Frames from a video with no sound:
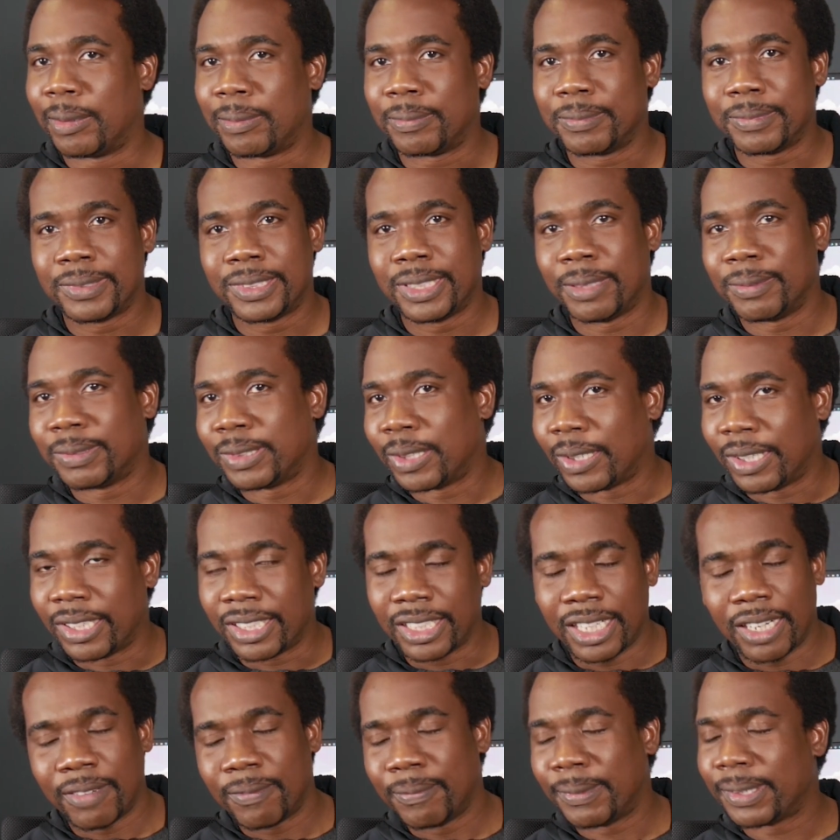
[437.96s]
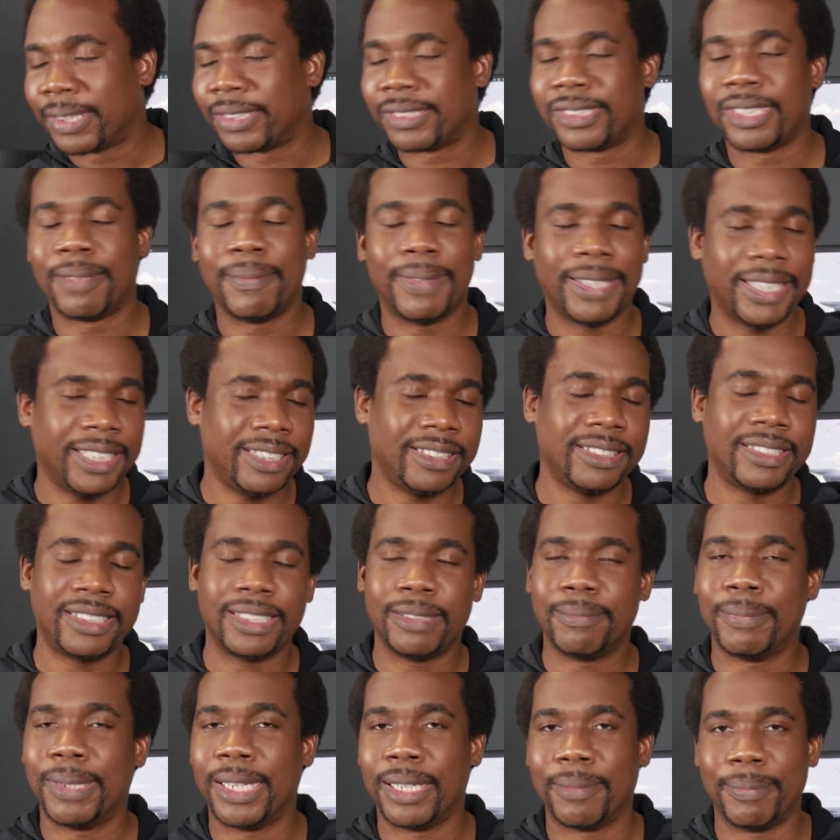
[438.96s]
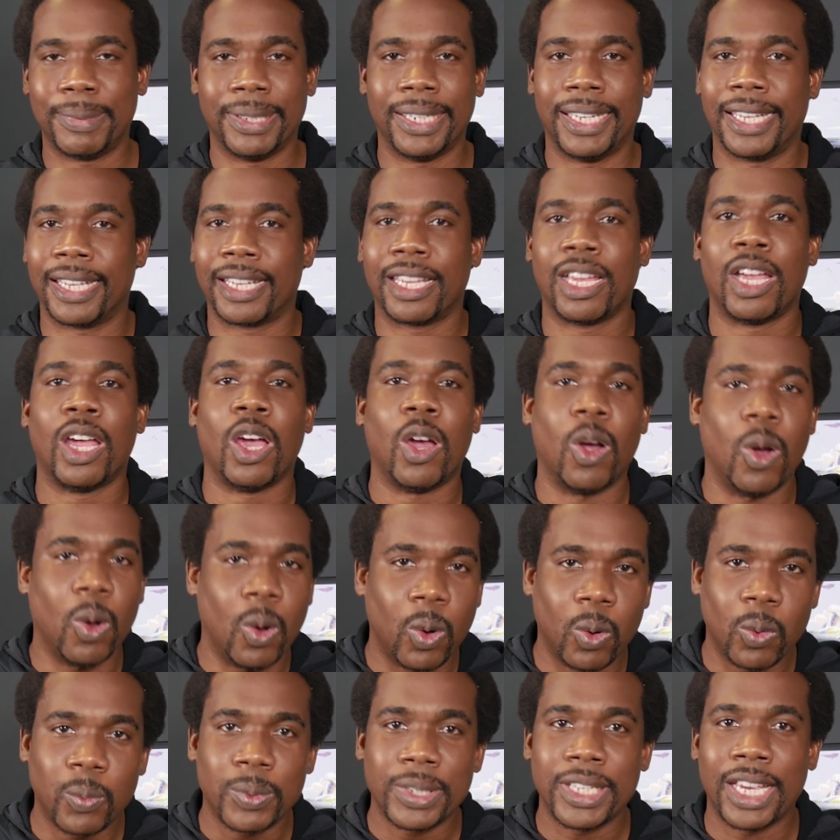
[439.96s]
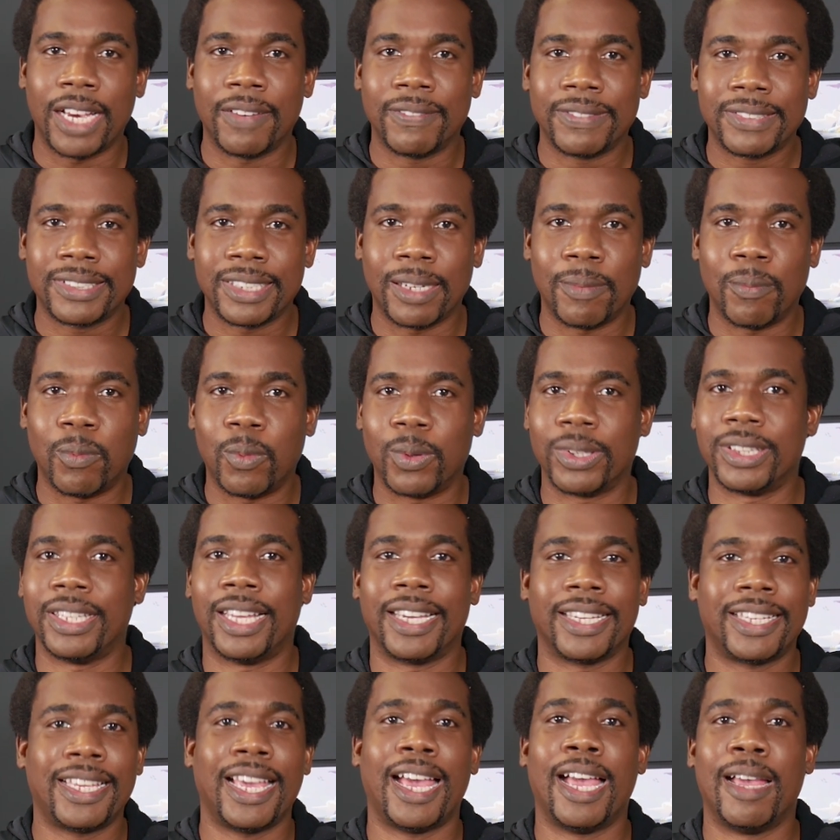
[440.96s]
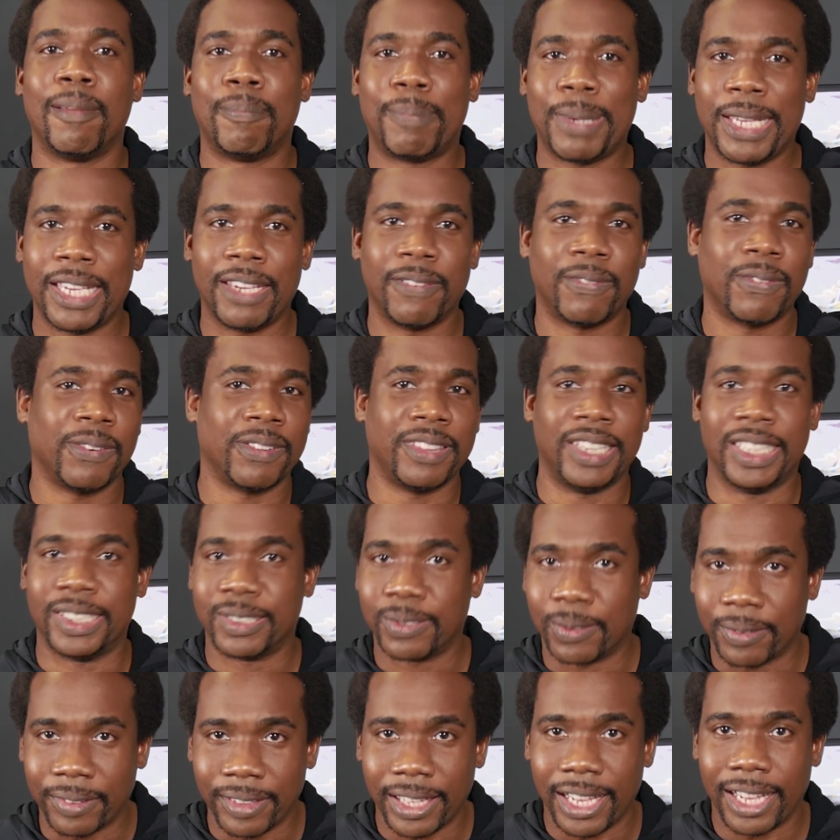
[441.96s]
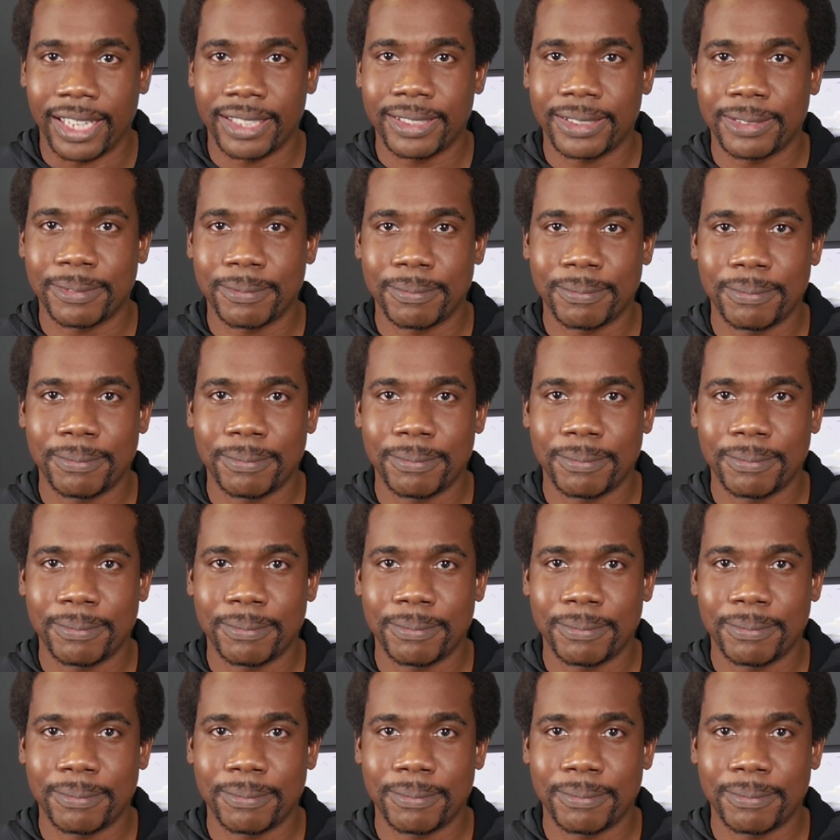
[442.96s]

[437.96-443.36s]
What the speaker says: some sort of government or some agency might be like, oh, we have someone that can't pay for this or that.